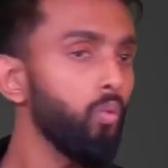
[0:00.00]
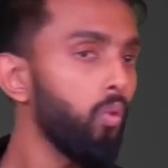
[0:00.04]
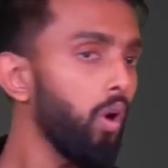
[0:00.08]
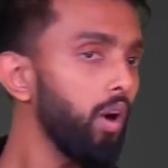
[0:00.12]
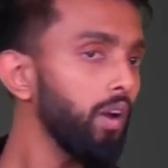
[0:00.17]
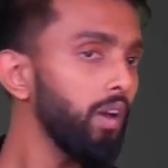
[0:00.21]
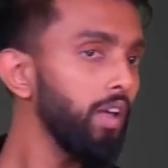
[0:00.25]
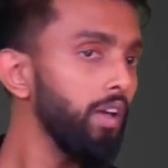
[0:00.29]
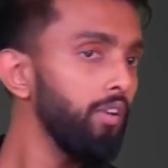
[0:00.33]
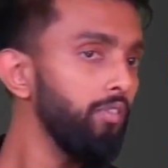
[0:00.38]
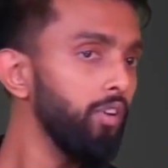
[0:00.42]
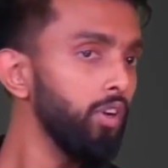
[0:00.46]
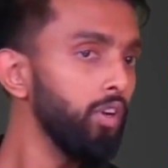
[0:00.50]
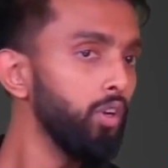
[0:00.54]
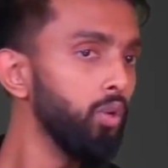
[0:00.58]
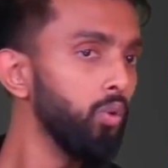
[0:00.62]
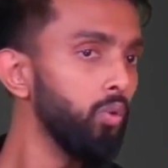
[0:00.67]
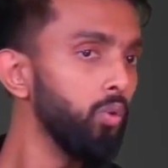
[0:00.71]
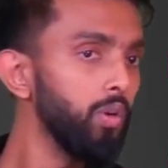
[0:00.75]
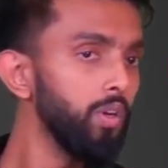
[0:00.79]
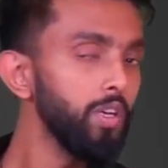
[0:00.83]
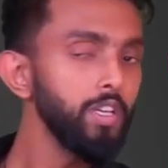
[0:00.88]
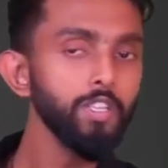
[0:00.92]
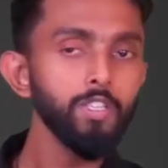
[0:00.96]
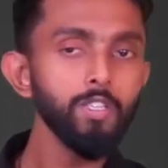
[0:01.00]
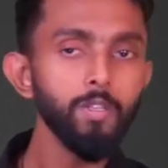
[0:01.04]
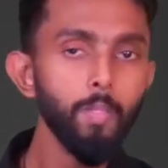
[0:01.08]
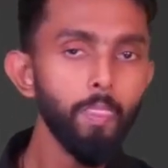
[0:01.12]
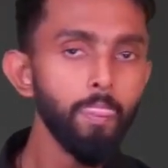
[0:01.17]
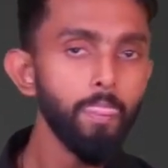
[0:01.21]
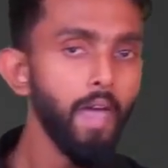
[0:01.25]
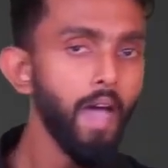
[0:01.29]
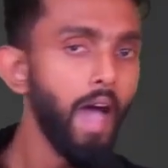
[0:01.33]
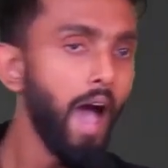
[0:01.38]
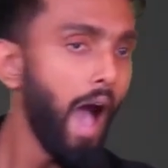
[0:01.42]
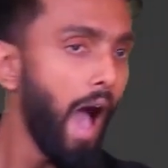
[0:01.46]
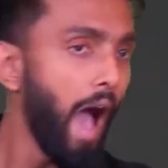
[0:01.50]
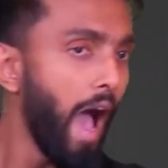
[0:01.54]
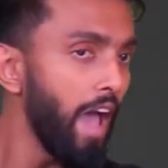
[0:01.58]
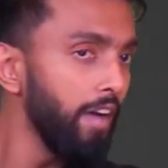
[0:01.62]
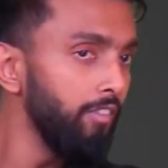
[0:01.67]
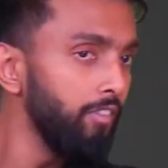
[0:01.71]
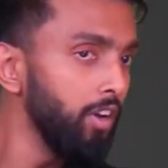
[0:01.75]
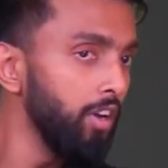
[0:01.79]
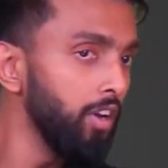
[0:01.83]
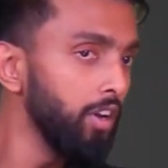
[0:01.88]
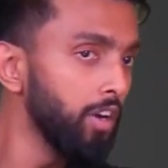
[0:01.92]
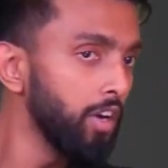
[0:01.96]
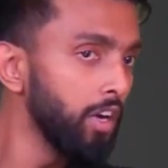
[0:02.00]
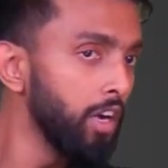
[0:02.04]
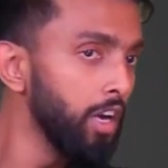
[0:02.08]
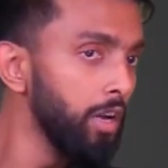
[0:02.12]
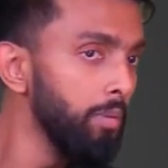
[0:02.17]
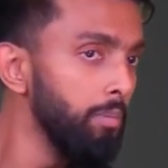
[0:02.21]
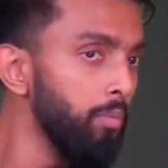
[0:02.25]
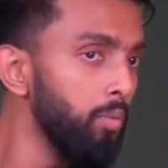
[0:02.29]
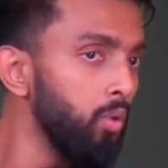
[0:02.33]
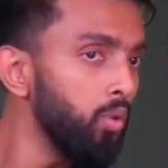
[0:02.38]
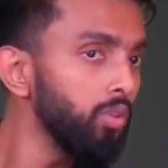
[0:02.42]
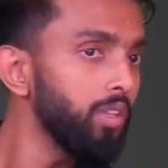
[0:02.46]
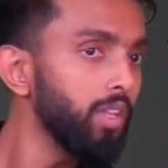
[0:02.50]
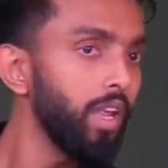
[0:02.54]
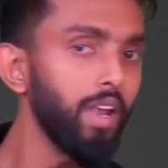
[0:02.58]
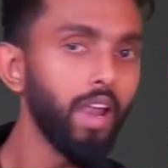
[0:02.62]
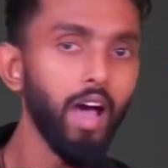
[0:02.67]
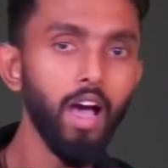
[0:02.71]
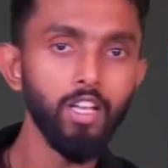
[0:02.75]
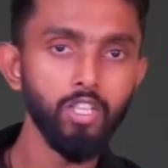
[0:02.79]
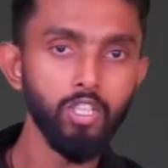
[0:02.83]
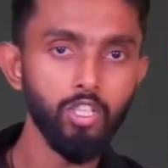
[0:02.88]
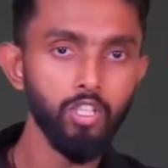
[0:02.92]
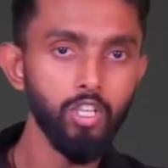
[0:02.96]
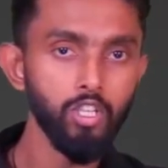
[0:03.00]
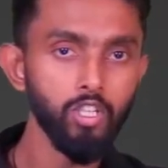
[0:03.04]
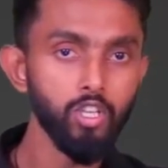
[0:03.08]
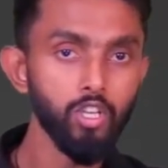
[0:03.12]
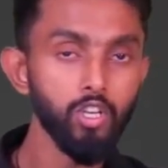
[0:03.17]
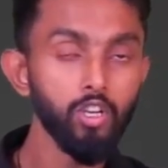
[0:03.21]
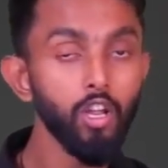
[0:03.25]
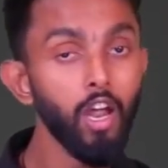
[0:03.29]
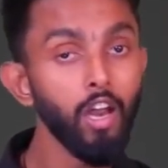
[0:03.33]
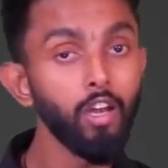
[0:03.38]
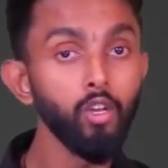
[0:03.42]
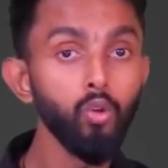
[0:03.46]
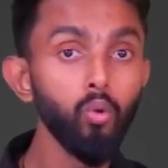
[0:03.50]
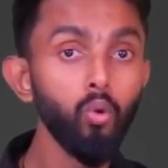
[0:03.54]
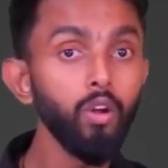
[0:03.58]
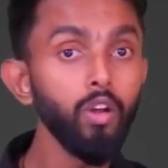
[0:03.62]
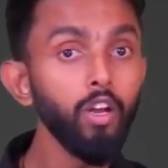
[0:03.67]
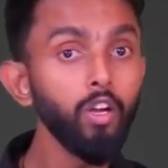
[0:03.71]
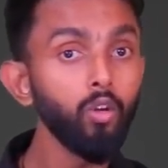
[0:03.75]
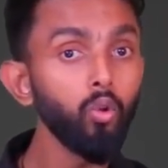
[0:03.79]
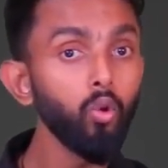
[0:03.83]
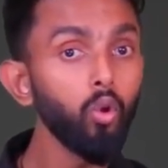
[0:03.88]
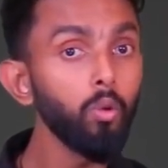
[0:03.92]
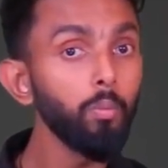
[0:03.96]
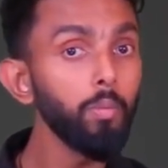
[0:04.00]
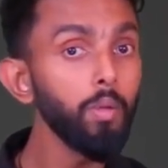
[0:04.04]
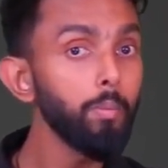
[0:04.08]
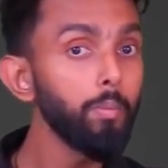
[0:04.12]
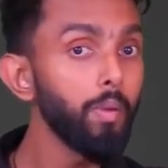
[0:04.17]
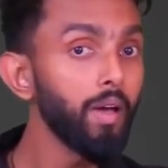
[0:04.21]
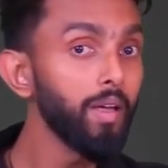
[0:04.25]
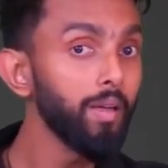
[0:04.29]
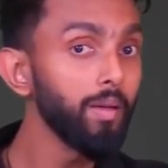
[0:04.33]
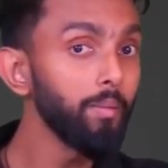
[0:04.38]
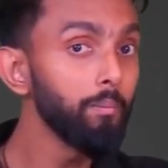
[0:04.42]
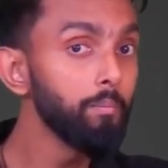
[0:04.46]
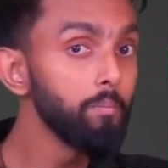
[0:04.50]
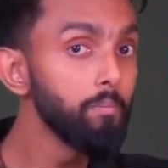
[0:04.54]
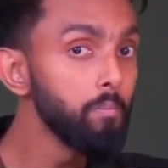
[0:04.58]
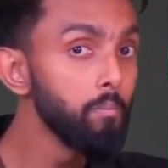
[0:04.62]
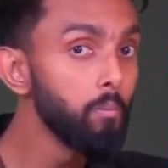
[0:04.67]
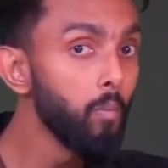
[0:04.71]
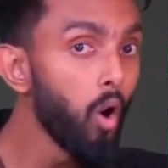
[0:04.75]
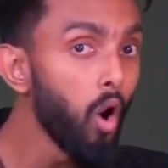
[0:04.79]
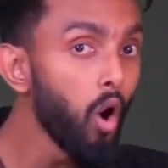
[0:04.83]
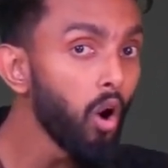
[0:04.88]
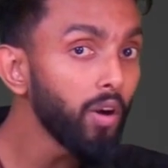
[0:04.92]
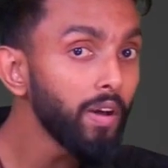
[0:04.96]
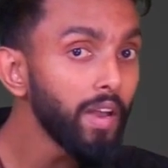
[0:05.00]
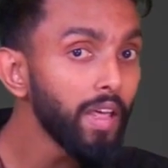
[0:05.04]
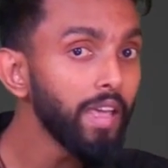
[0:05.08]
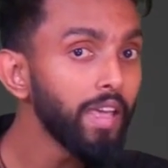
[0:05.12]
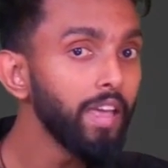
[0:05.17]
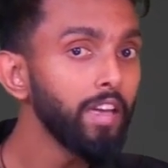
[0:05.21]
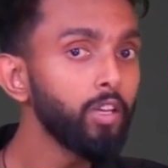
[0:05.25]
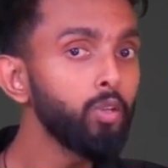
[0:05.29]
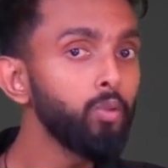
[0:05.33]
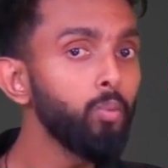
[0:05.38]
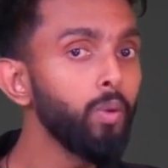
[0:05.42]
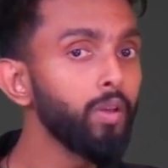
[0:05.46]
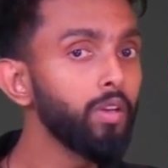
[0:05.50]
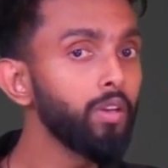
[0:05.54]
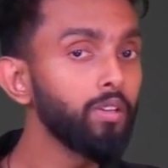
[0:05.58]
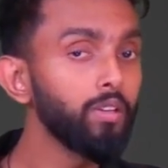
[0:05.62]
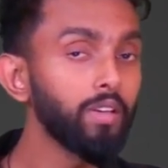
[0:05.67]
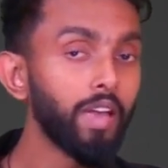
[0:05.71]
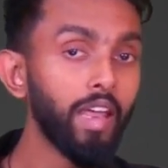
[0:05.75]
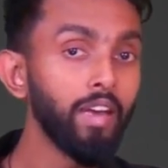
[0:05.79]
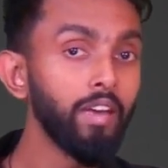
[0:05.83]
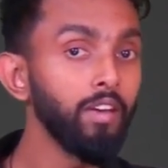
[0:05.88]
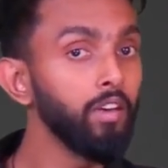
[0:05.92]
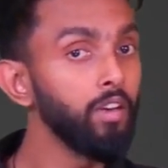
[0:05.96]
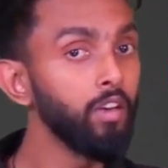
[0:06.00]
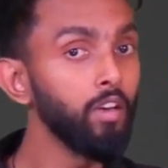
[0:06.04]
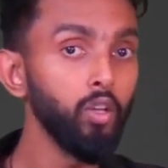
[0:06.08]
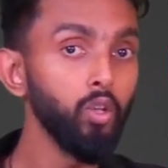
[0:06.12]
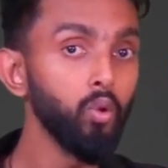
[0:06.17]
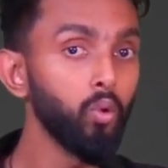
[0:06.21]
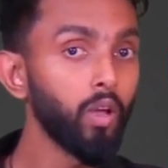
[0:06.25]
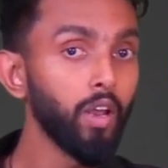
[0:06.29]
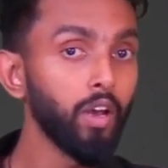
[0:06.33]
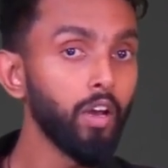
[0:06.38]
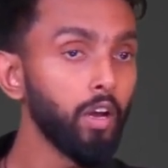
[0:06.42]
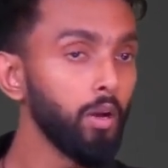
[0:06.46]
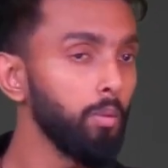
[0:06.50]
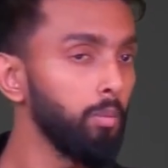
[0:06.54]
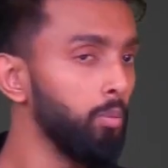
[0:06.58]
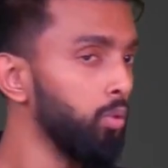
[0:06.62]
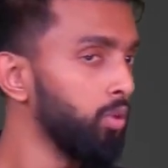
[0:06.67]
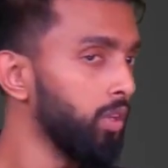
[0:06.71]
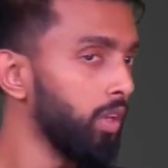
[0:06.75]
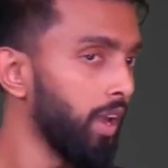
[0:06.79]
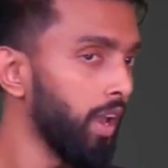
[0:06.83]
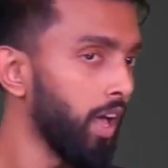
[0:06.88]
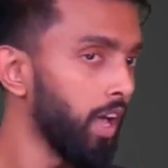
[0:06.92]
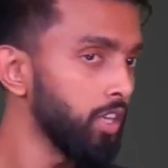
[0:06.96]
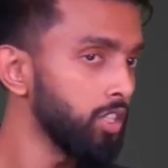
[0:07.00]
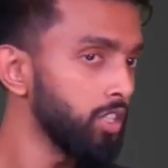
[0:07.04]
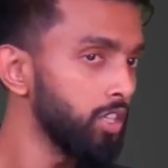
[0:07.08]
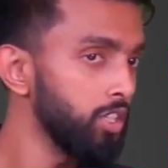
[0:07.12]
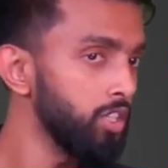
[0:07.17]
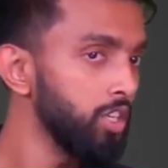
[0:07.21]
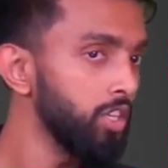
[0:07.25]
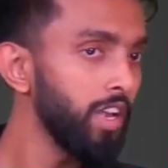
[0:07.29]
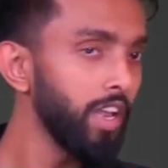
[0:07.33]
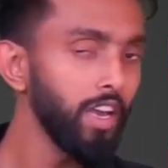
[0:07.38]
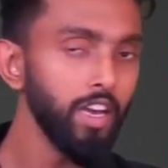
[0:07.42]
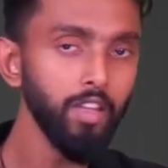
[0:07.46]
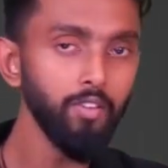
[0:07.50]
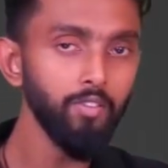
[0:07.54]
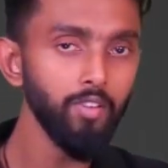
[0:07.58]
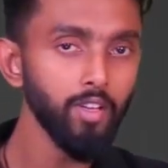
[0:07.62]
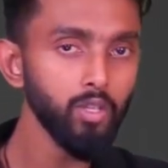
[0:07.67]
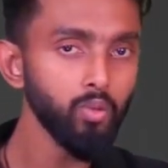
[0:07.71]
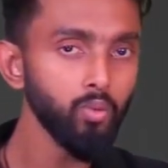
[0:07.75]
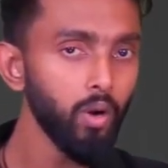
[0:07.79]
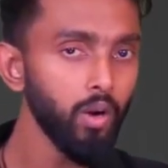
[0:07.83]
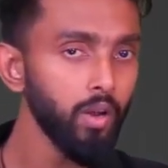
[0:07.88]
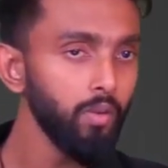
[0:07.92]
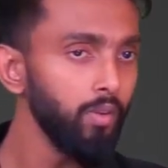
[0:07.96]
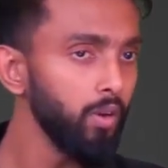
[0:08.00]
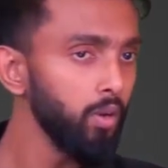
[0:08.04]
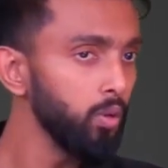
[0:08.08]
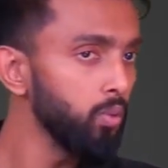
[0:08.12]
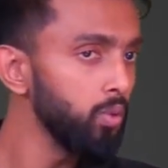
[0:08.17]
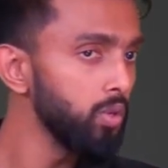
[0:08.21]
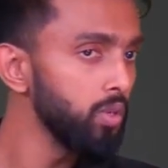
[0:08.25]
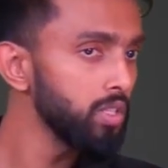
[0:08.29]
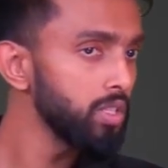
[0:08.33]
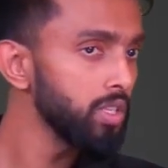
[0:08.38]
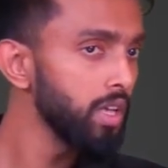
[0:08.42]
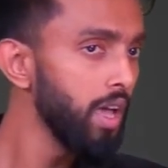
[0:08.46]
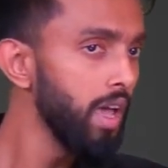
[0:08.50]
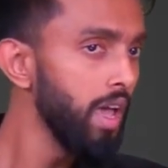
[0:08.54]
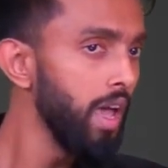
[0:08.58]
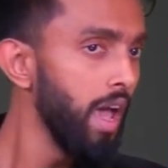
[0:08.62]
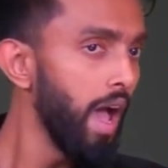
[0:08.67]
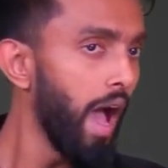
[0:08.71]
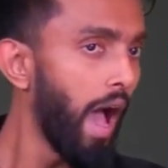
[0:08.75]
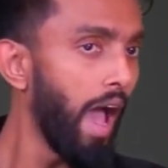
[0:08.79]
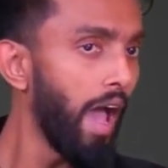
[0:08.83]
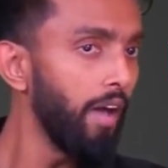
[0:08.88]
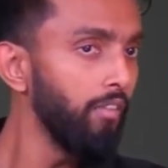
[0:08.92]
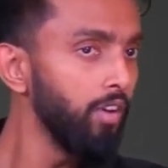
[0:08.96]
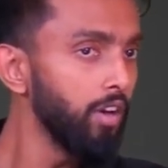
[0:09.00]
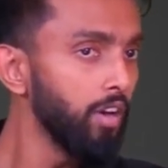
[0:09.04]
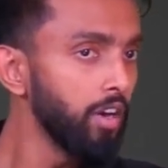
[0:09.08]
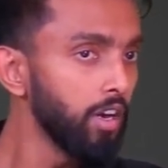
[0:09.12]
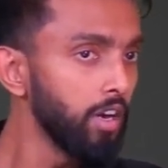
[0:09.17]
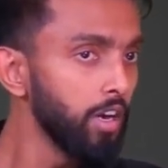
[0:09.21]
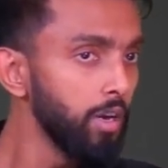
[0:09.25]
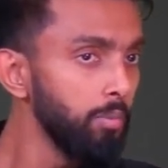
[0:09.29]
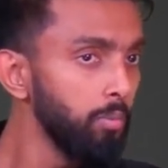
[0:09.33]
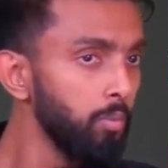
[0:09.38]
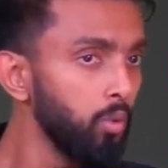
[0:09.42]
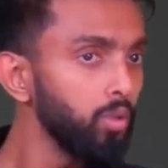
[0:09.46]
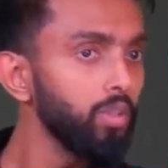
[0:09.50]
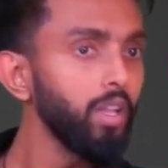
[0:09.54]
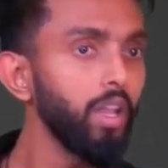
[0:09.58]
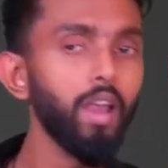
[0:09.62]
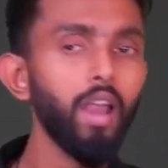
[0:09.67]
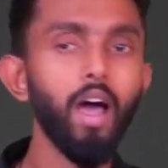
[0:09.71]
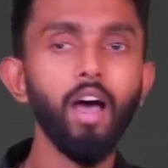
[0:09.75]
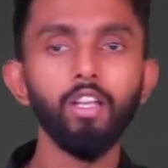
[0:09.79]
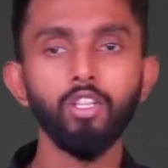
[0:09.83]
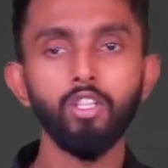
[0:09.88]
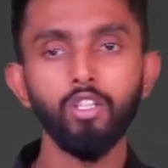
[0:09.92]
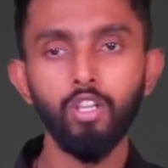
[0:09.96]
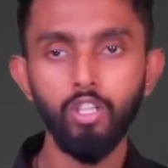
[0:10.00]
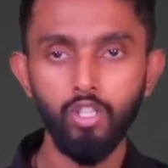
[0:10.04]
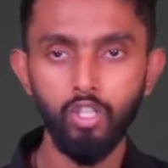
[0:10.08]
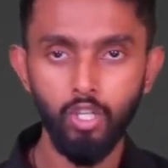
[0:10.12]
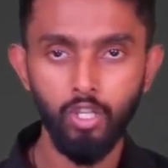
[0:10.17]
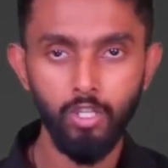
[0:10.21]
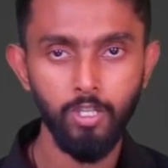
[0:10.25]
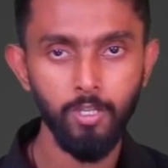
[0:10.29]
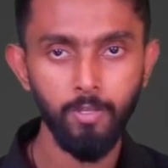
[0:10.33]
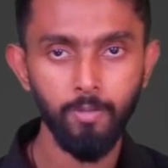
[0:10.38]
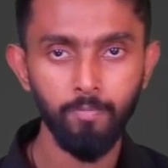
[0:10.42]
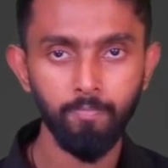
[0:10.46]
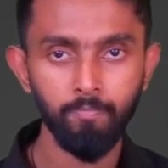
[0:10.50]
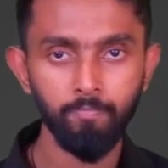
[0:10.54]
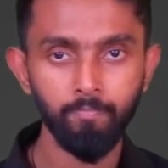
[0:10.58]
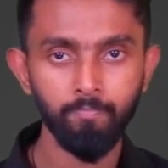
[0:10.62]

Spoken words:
what I will do is, I will remove the last digit, and you only told me by modding it with 10, you can remove the last digit. Anyways, what I will do is, I will remove the last digit,